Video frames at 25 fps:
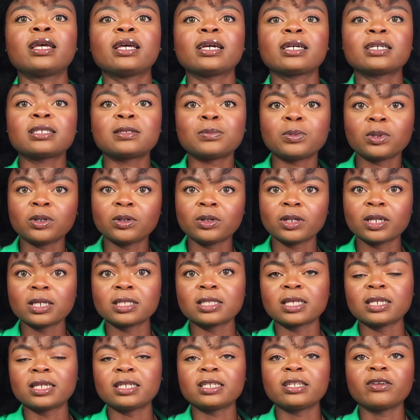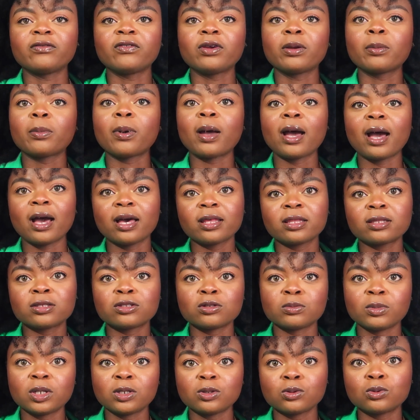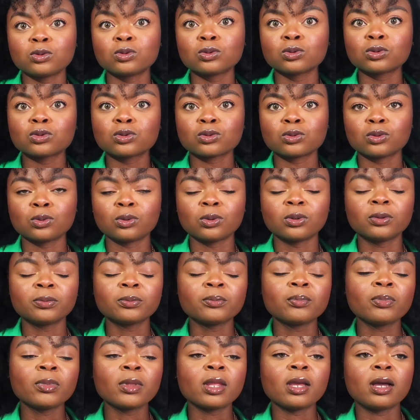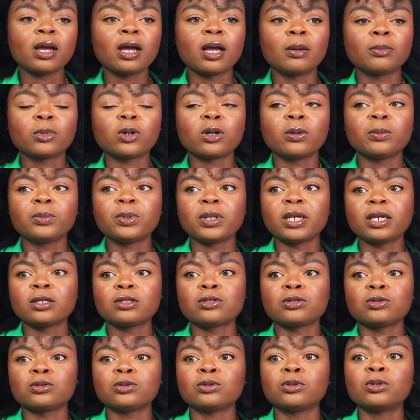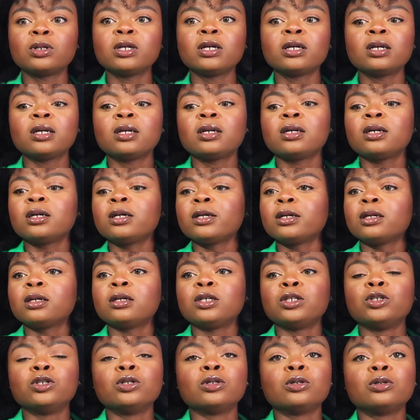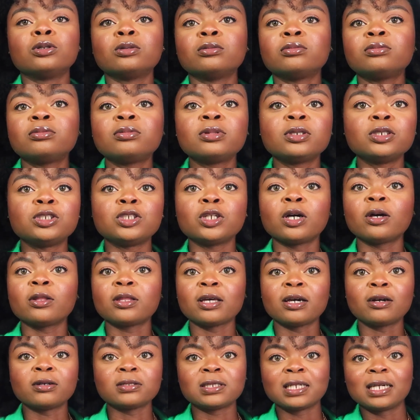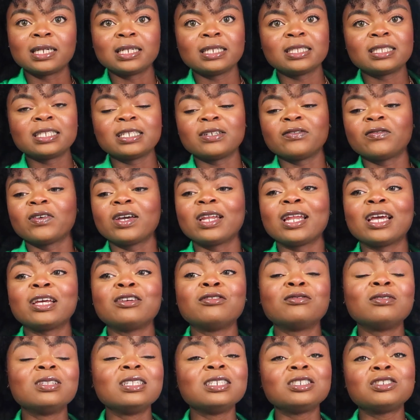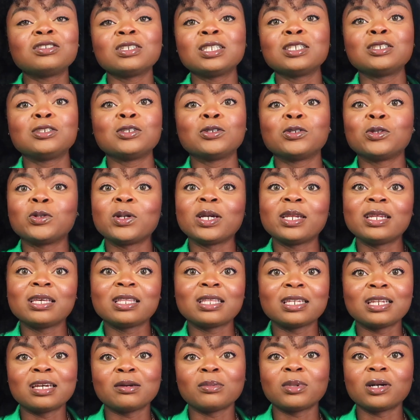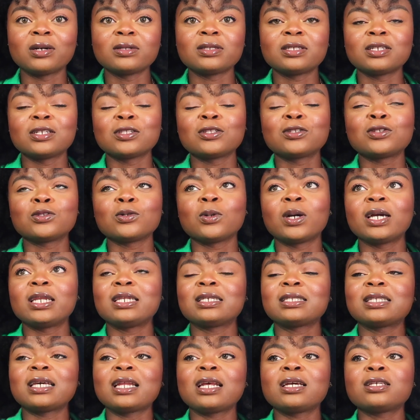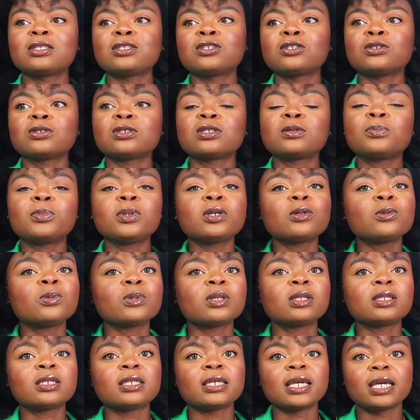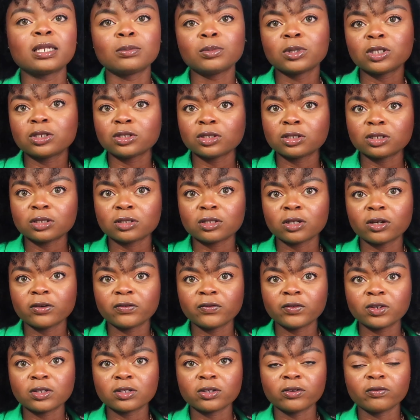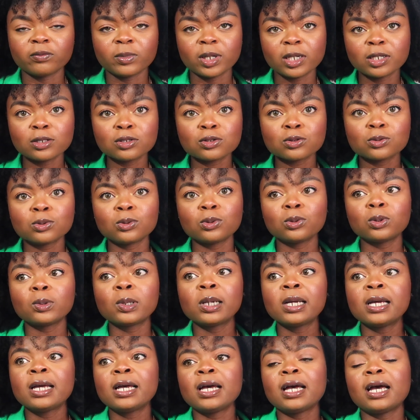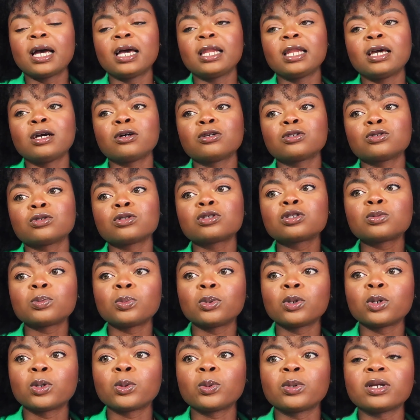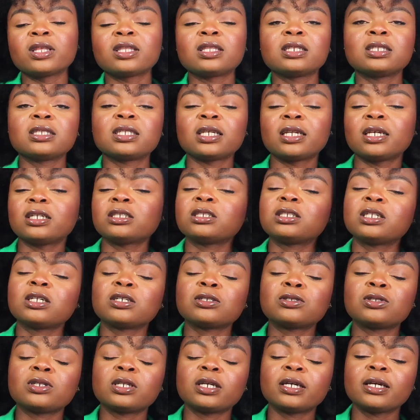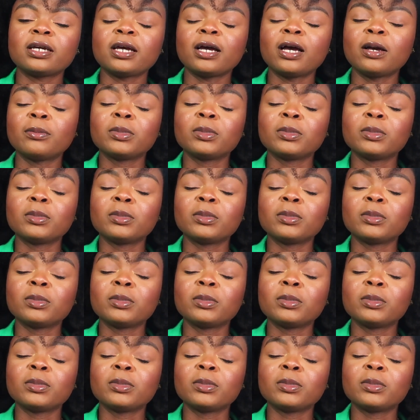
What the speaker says: experience and a different path to medical school compared to, you know, the other alternative, and I literally don't know anything about it. So I decided to speak with the admissions office of my school, and I also spoke with international student